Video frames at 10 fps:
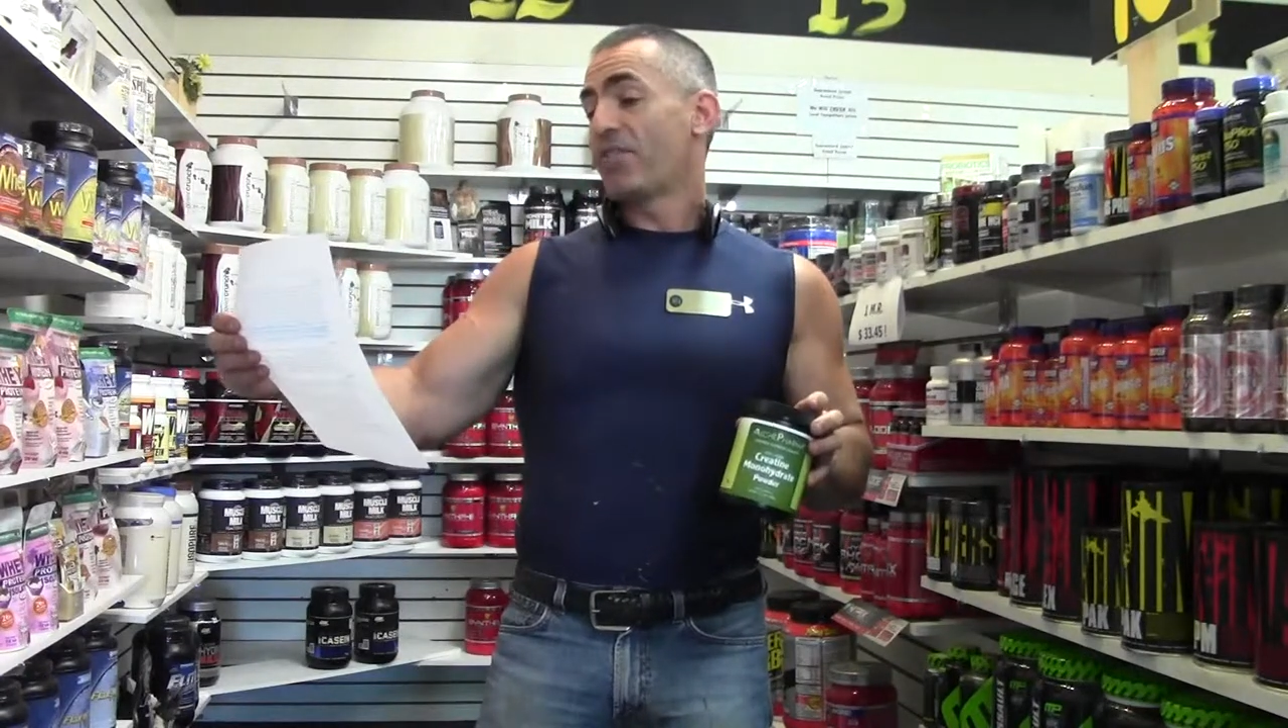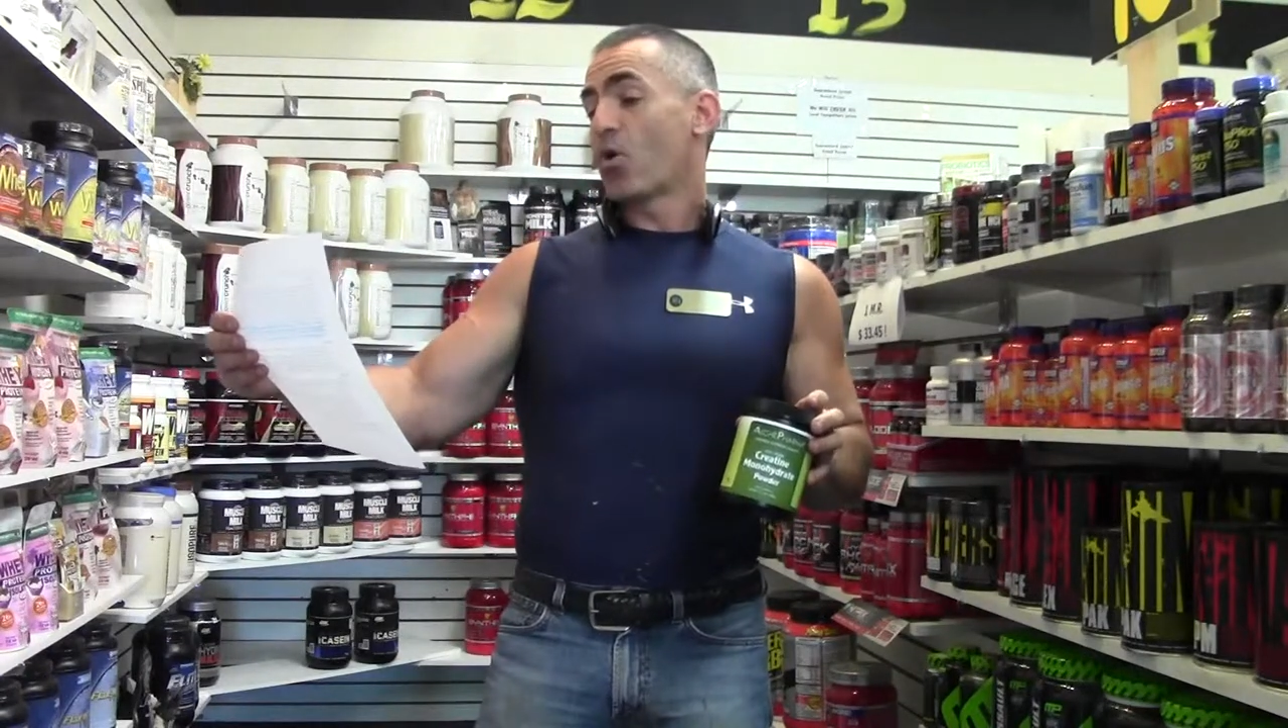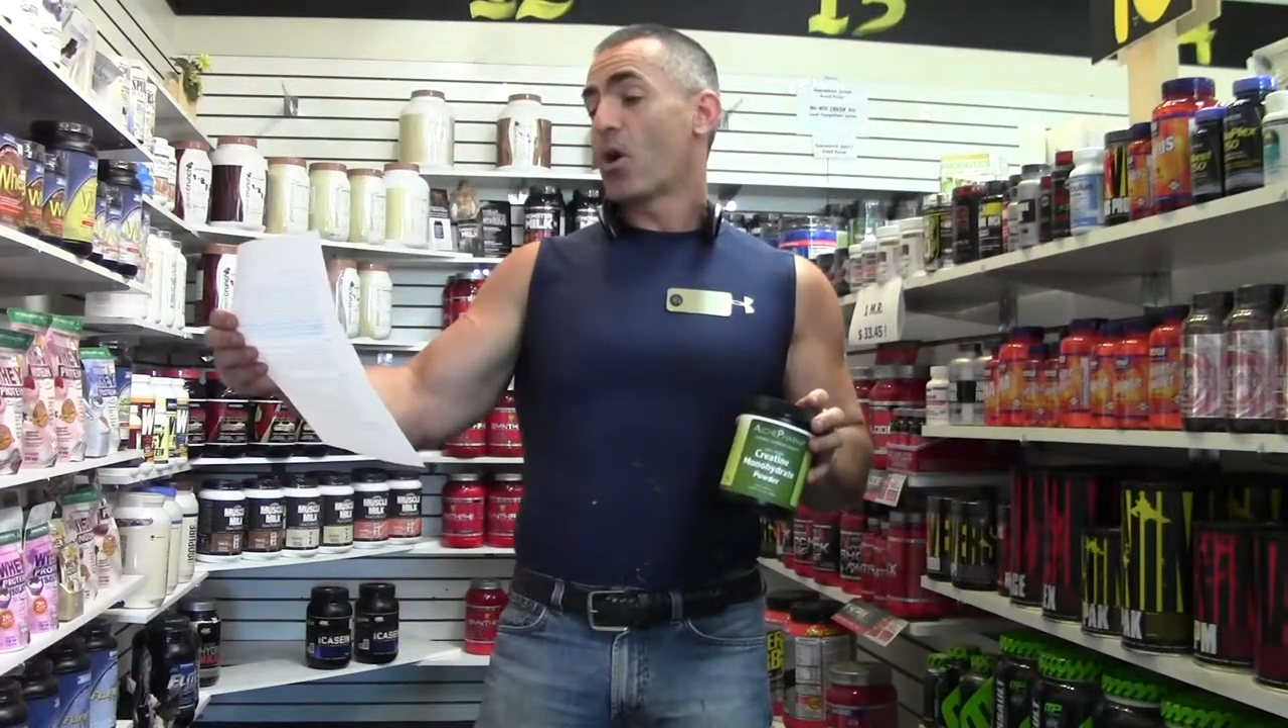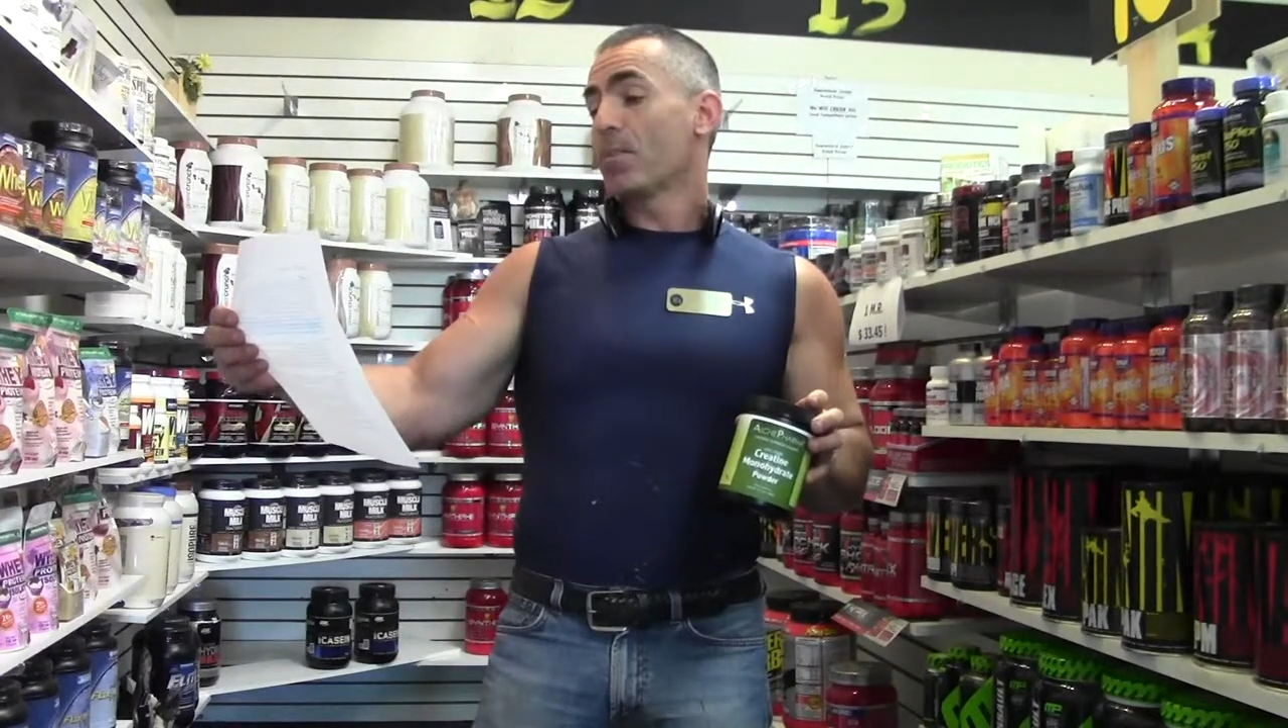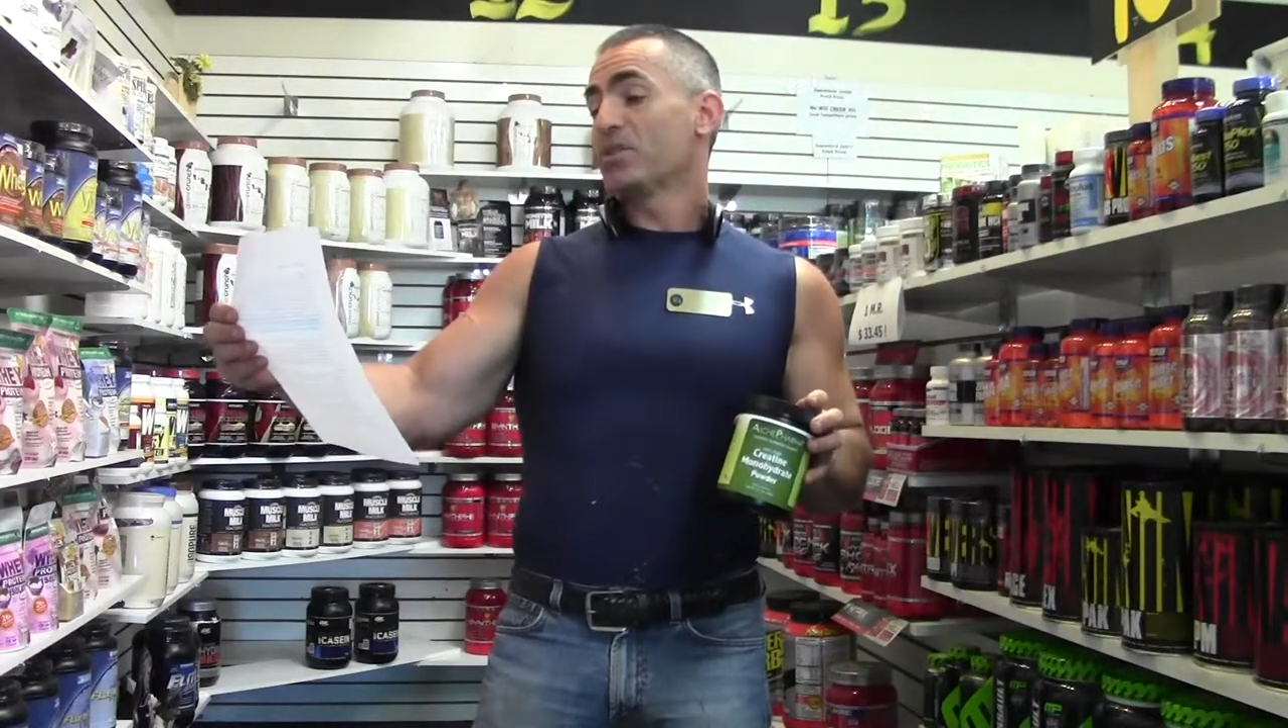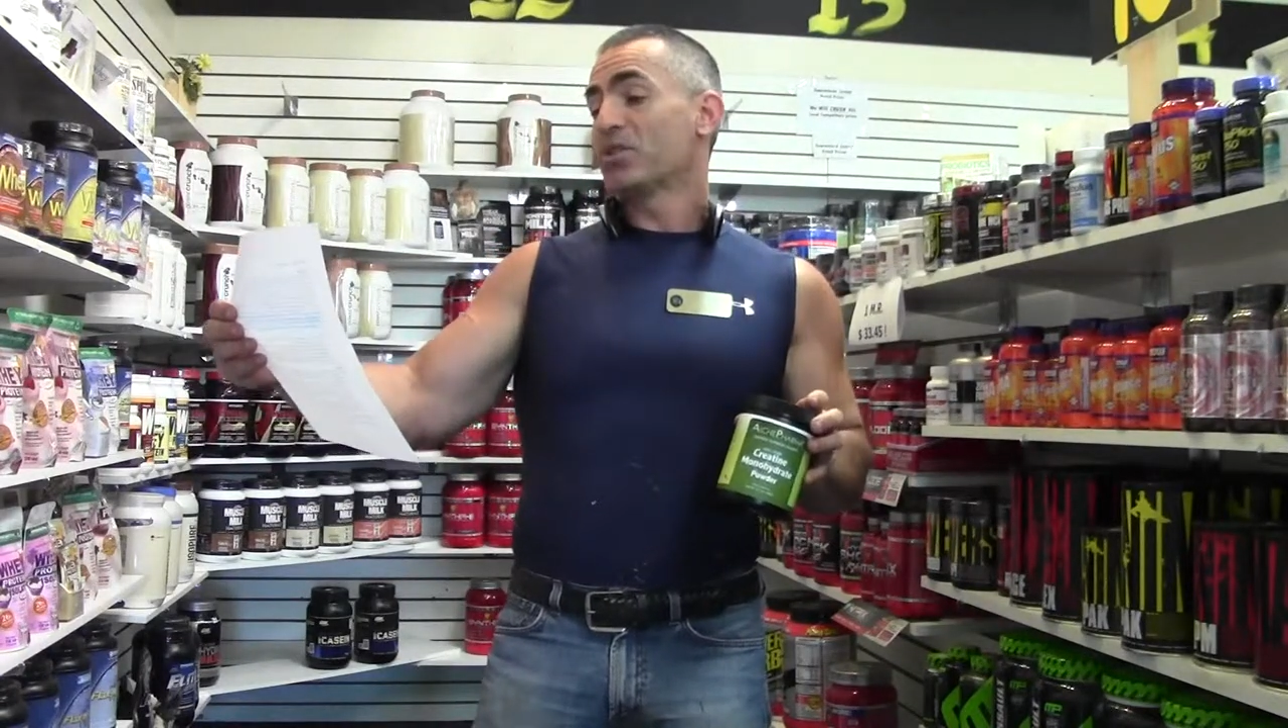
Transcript: forms